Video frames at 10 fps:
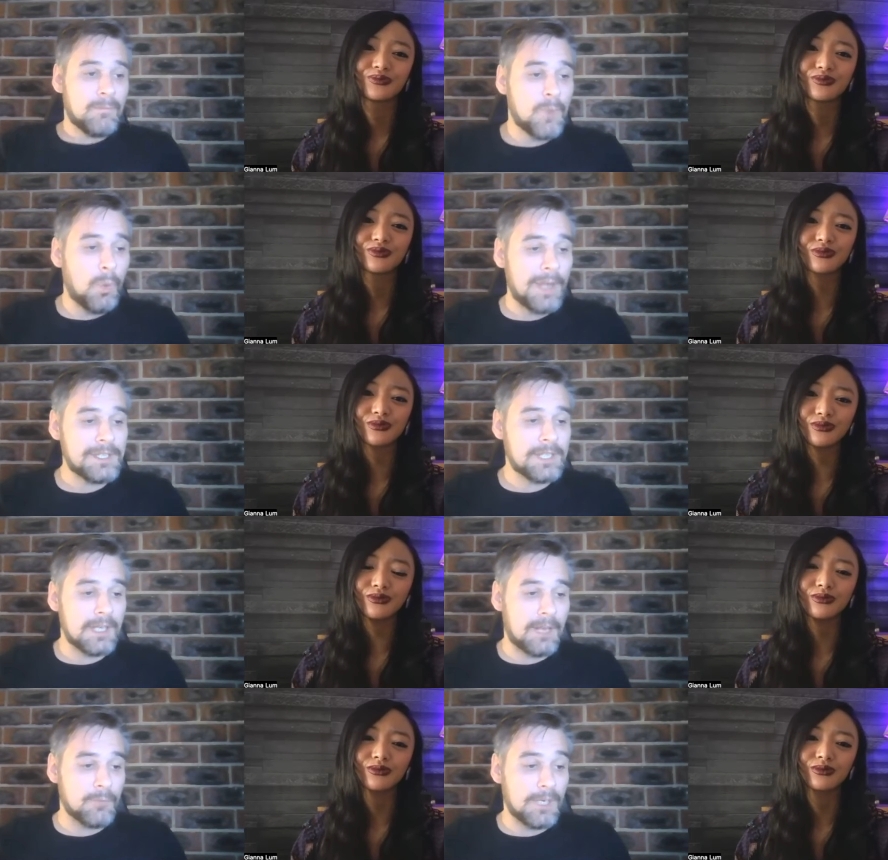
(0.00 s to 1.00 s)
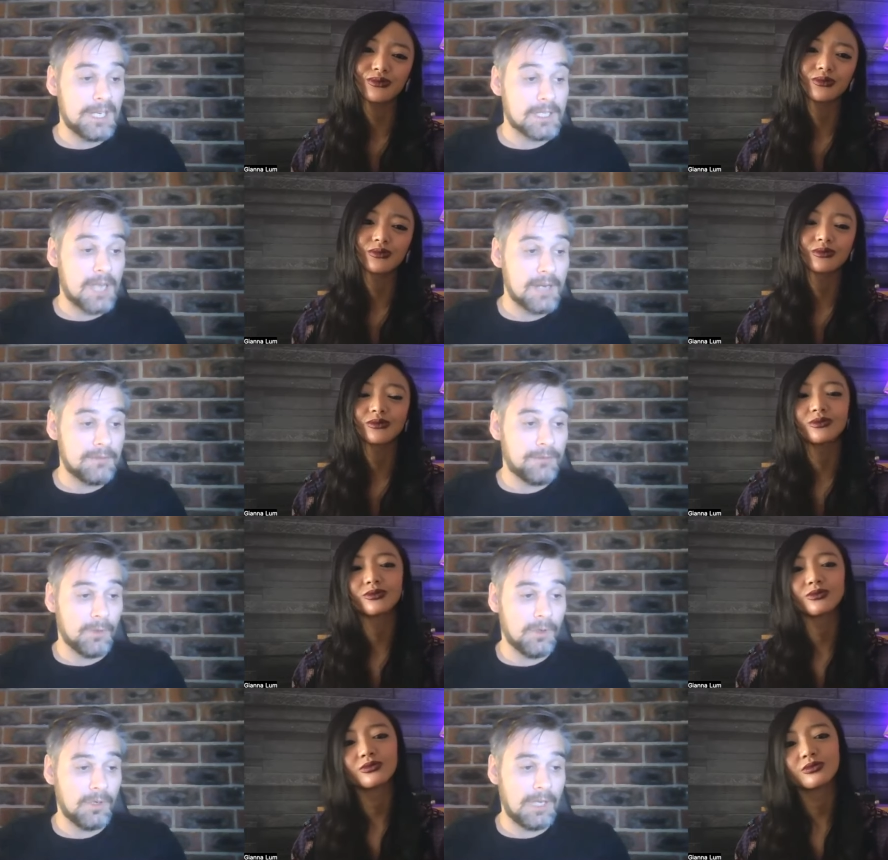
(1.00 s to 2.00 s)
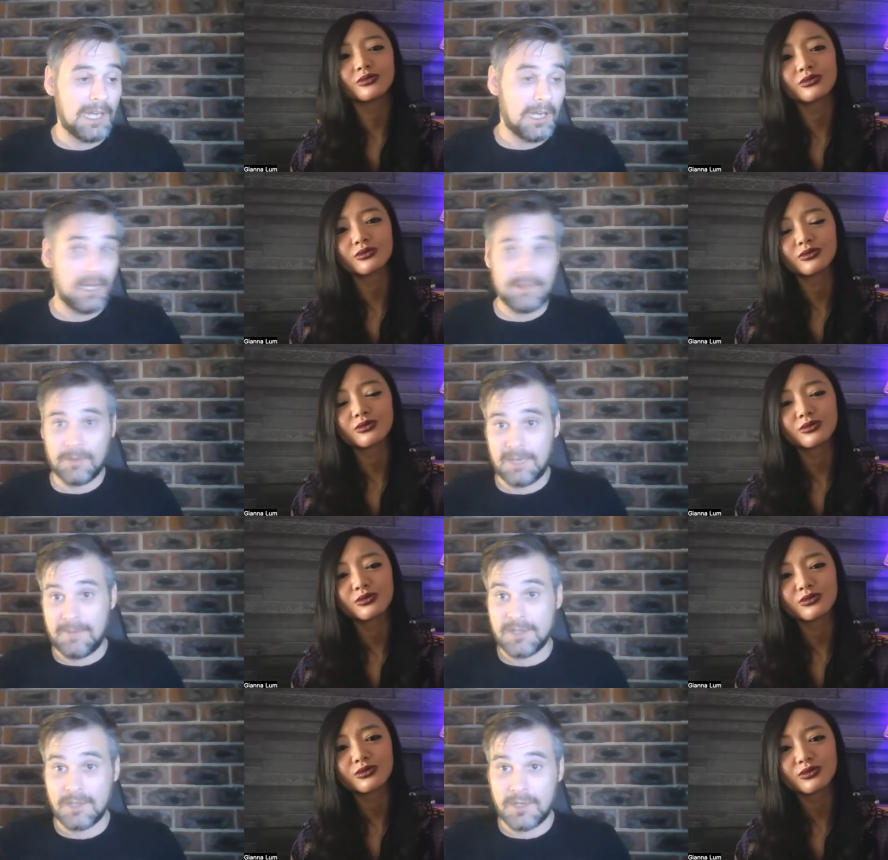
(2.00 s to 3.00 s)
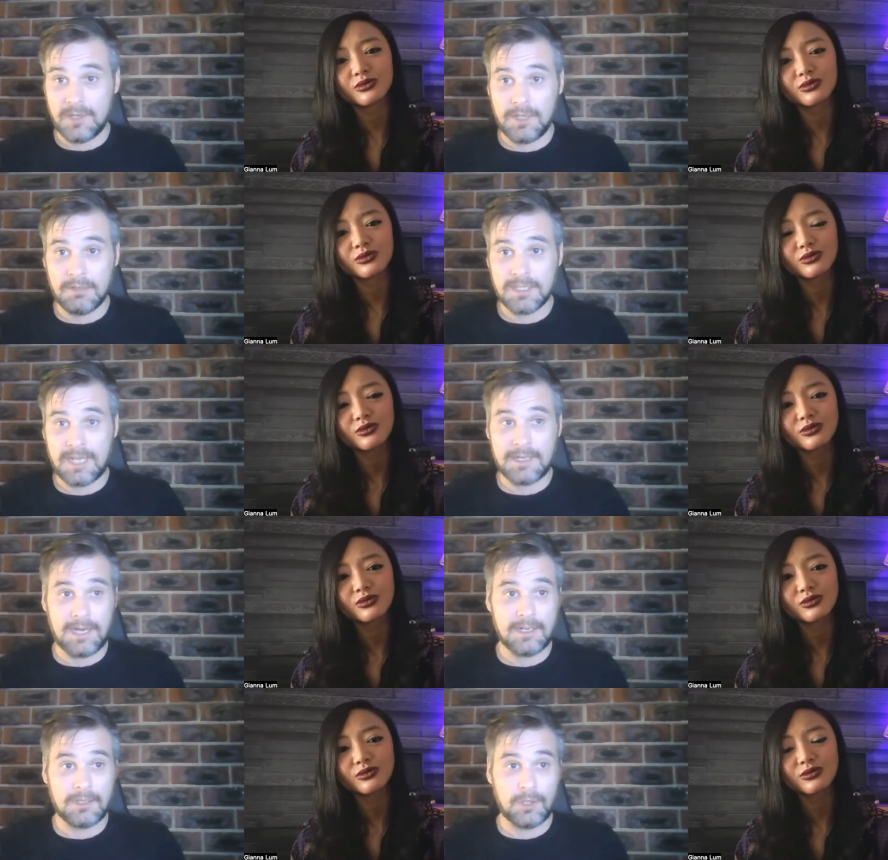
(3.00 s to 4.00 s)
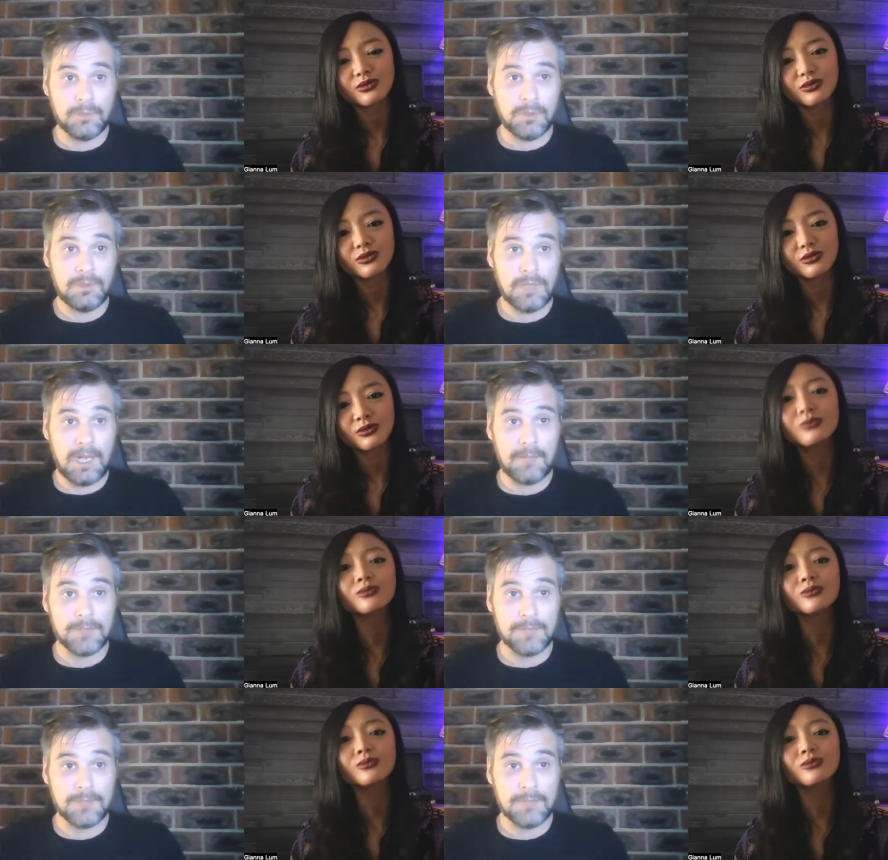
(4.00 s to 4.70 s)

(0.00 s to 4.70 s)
Speaker 1: The ones that I'm really excited for, uh, I already mentioned it earlier, is Zengate Global. Um,